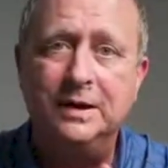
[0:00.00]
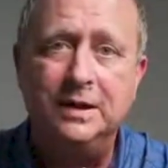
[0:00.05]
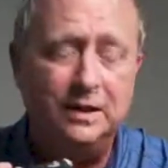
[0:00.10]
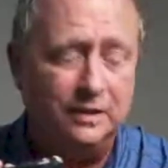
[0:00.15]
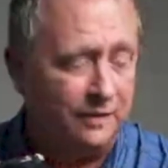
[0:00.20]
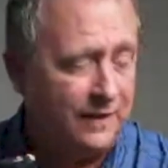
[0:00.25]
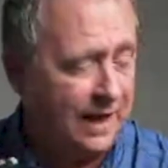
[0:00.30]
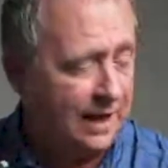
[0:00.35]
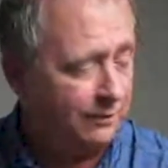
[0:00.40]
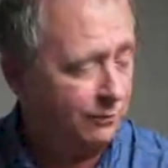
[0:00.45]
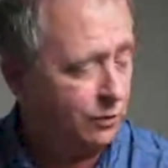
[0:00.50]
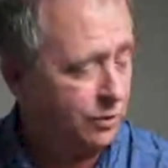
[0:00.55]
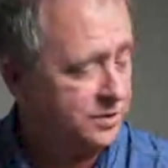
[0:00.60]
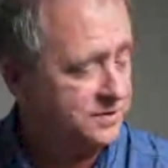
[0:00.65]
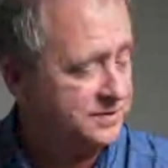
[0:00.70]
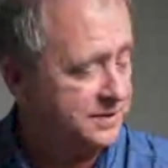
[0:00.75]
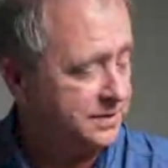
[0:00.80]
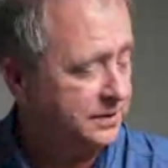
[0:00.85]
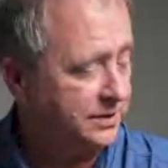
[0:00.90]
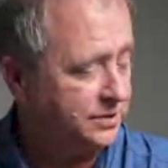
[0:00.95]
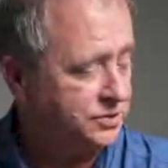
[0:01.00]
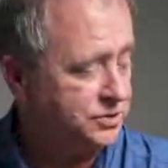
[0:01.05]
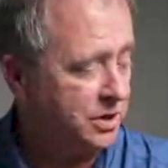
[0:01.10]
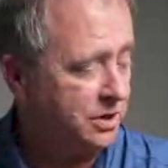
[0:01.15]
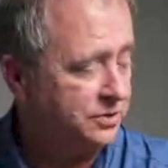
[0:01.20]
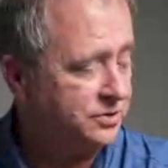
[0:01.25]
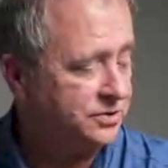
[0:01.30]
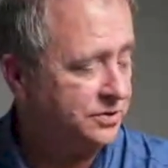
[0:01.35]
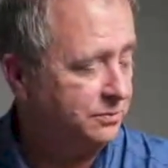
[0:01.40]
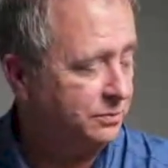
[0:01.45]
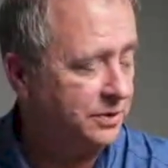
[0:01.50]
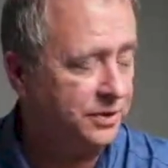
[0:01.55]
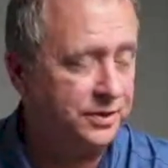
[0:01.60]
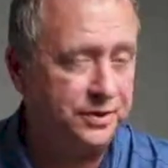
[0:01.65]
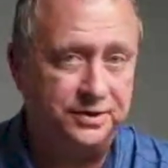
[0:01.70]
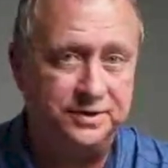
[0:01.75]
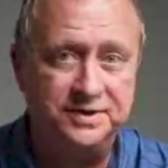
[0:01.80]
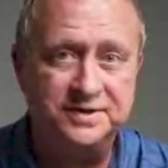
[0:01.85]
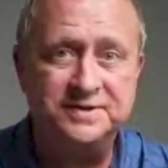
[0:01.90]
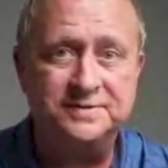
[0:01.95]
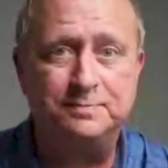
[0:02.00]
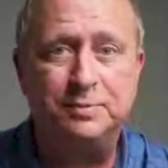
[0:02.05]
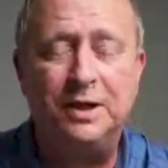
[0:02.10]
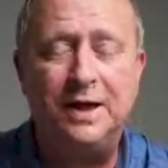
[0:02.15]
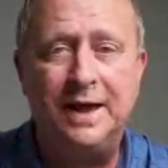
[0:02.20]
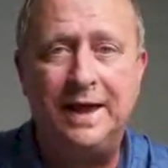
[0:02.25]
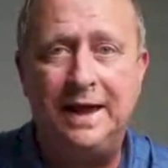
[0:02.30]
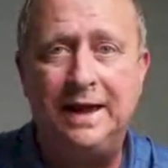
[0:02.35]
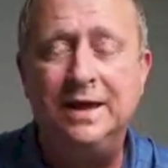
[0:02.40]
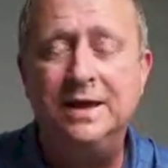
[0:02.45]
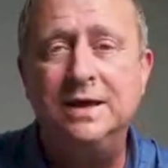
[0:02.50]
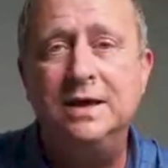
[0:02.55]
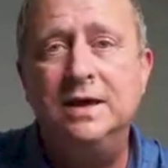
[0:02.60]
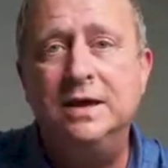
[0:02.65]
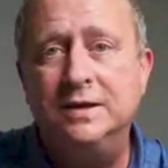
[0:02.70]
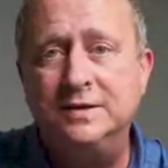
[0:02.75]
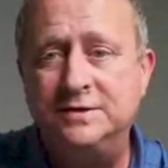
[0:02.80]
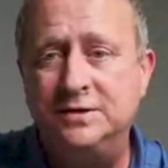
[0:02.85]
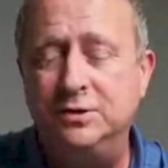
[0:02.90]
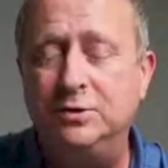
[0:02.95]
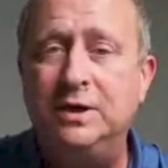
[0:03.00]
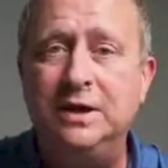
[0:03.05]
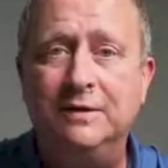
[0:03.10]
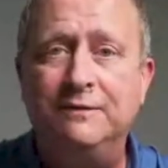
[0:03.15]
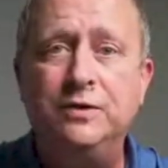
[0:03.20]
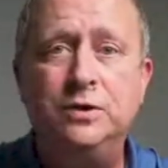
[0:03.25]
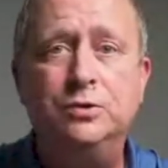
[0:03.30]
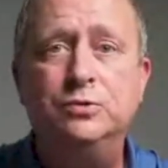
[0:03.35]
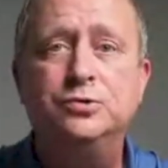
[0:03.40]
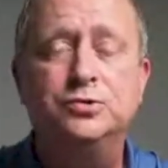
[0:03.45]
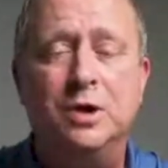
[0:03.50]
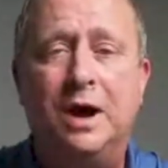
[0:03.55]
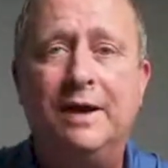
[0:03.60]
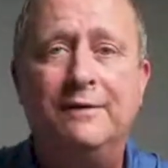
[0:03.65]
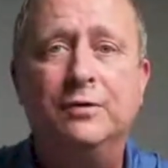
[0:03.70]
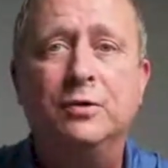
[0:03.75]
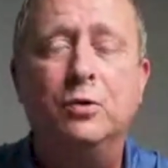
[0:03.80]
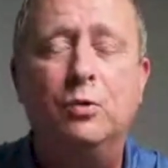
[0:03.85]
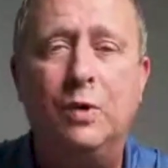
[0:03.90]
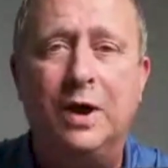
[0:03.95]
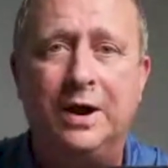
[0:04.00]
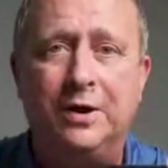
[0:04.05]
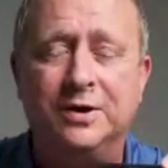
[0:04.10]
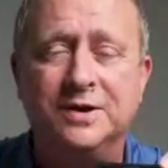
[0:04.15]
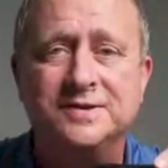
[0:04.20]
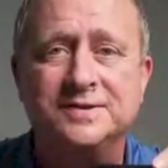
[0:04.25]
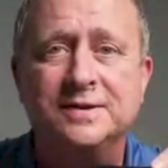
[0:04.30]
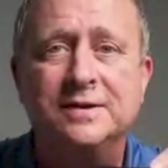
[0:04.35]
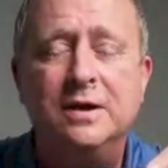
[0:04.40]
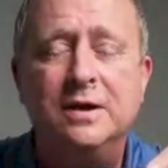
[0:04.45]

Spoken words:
That works in conjunction with the display to give you driver awareness